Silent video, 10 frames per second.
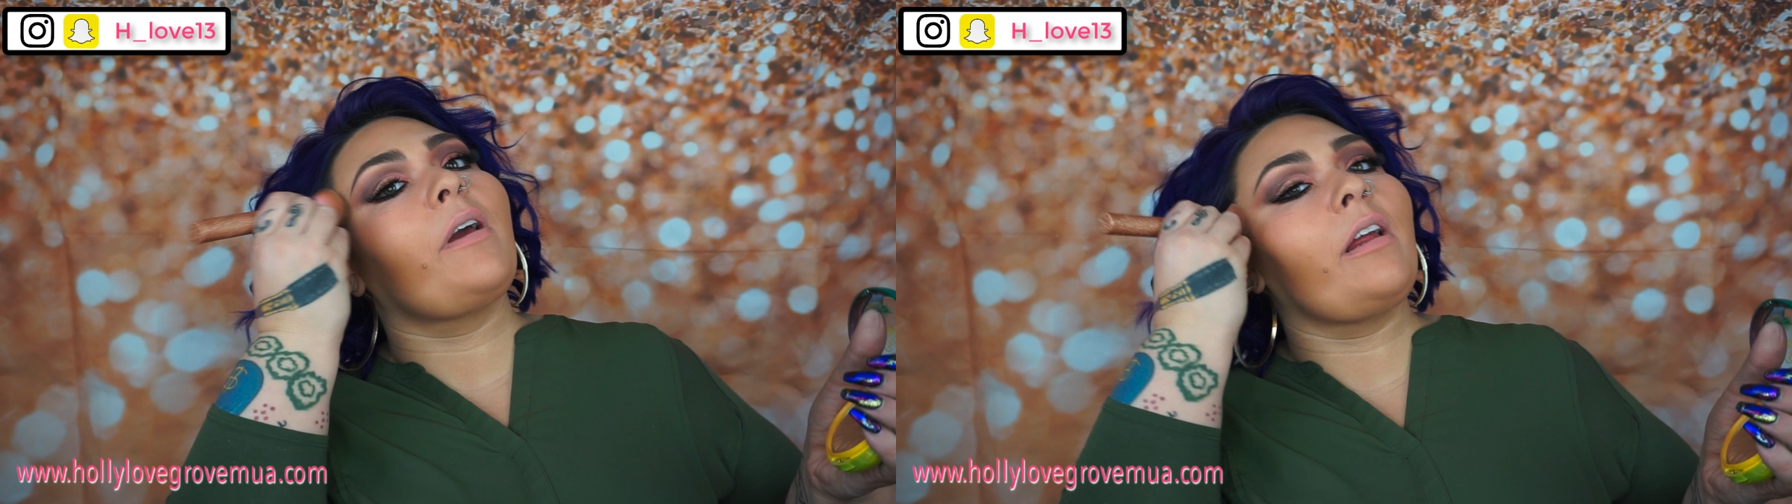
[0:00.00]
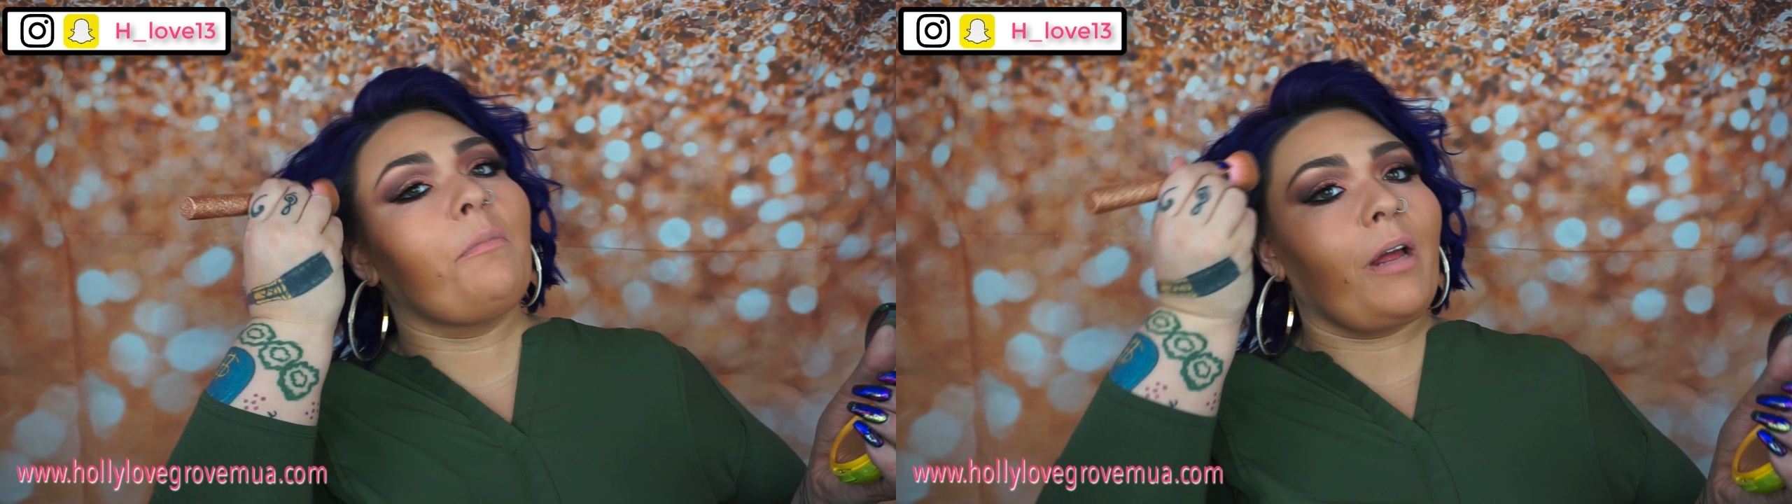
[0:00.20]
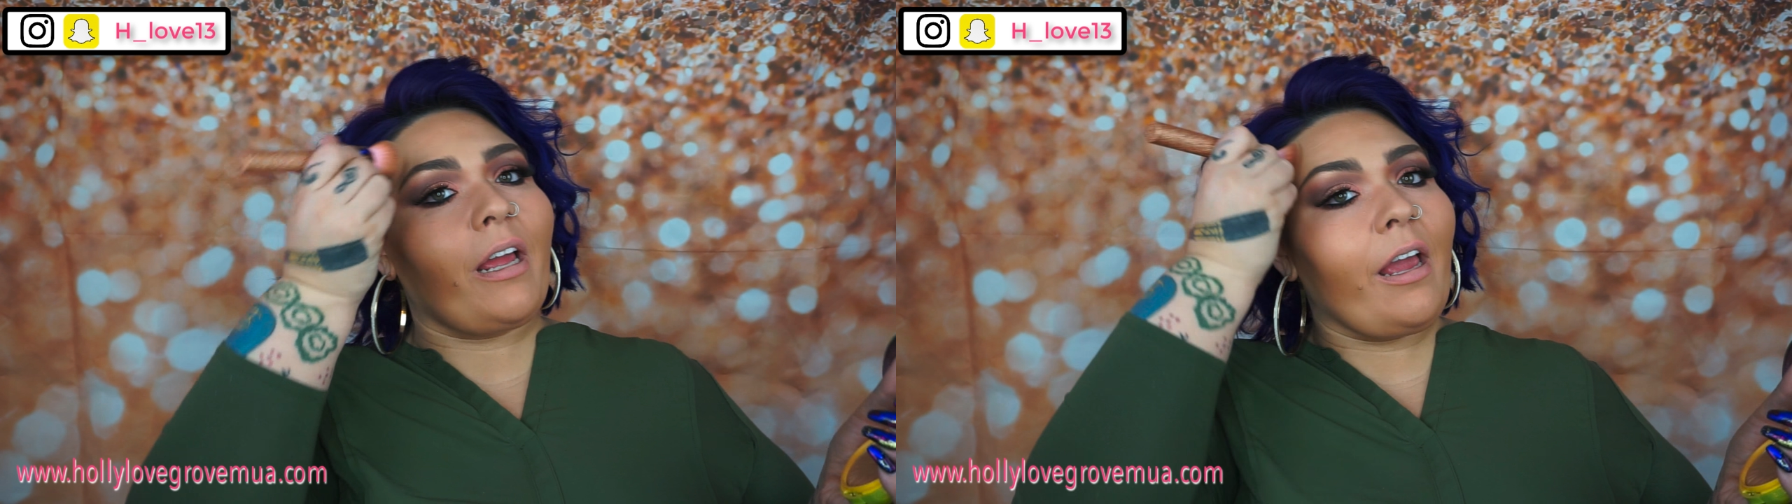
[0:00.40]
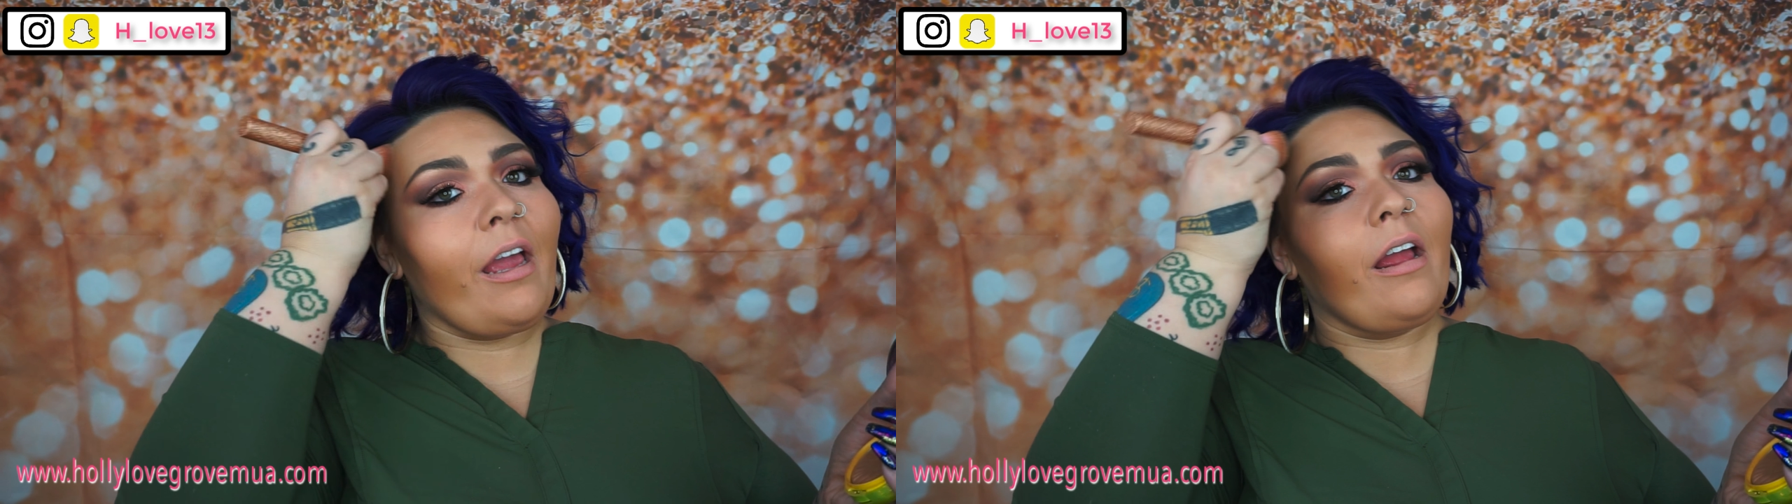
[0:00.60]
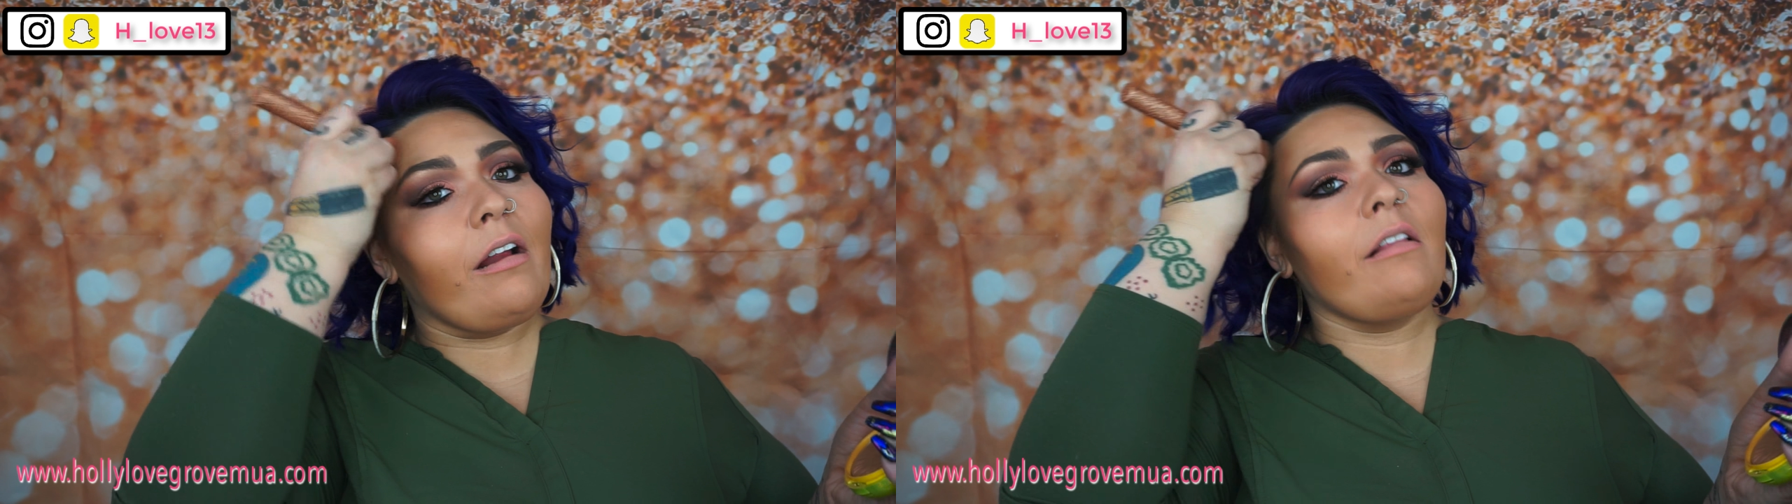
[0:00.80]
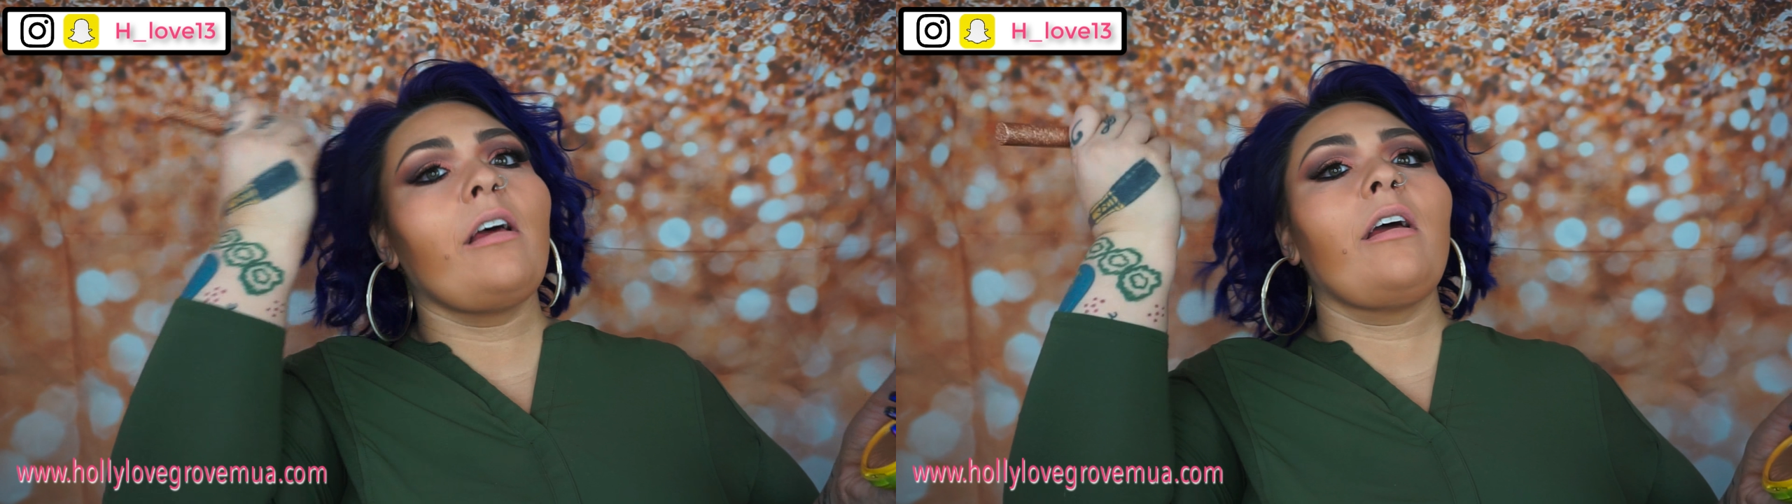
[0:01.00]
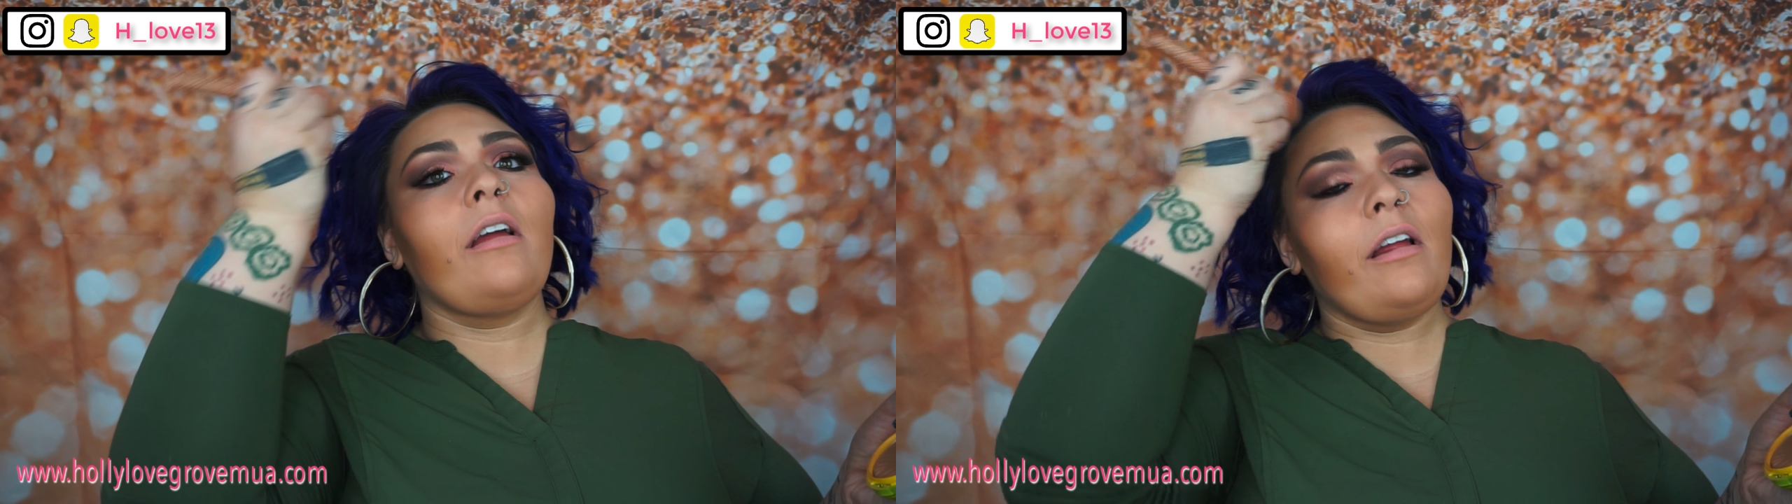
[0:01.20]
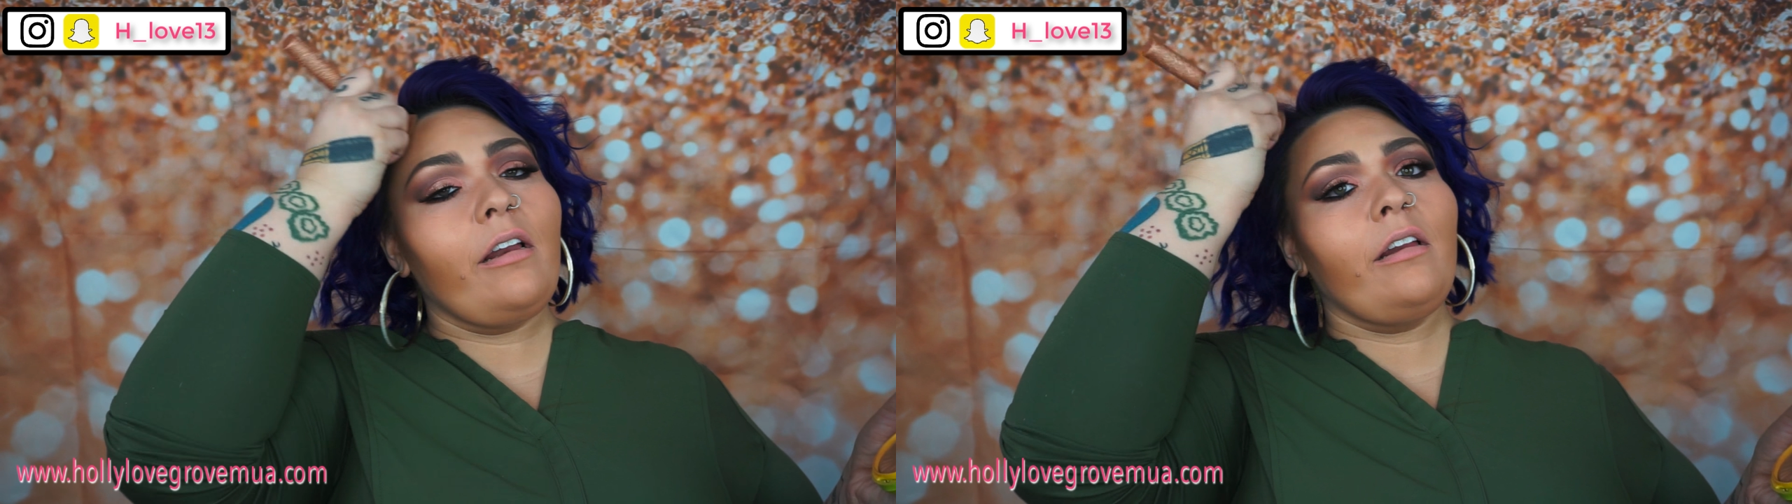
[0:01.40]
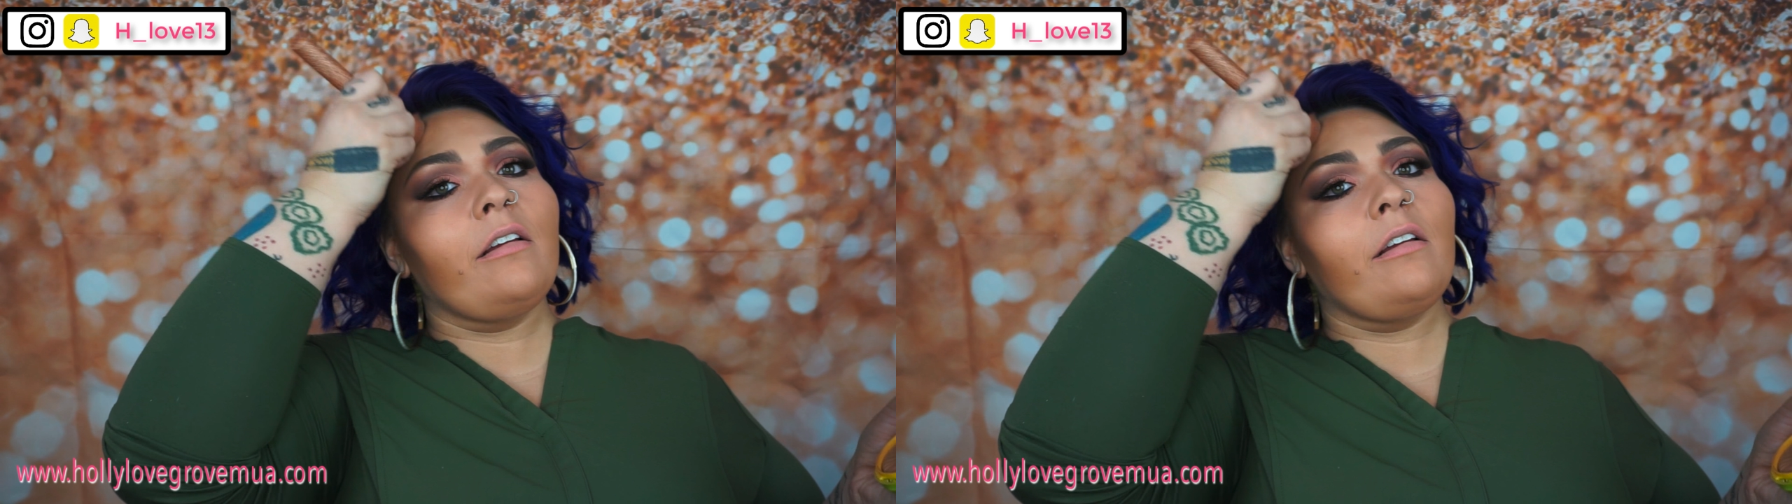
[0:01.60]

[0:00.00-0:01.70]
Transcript: in my hairline